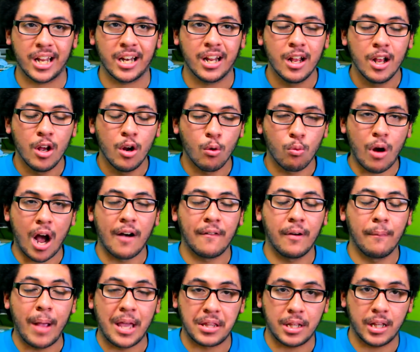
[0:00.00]
and
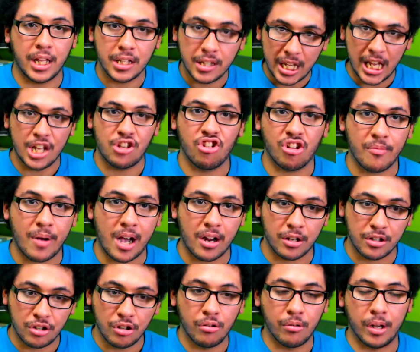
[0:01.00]
Rava basically teaching him how
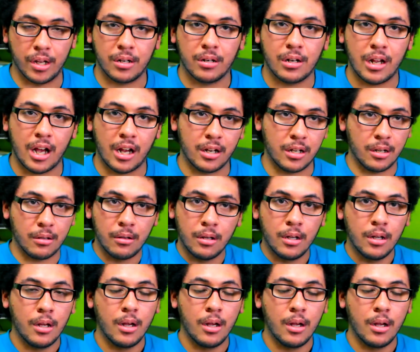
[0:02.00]
to do it, how to